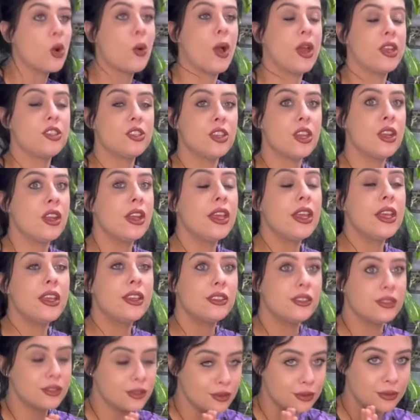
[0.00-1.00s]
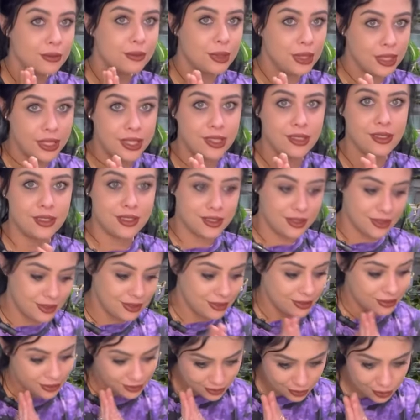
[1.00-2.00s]
questioned it, please
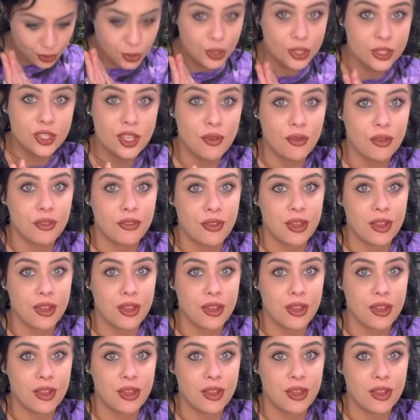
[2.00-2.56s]
do yourself a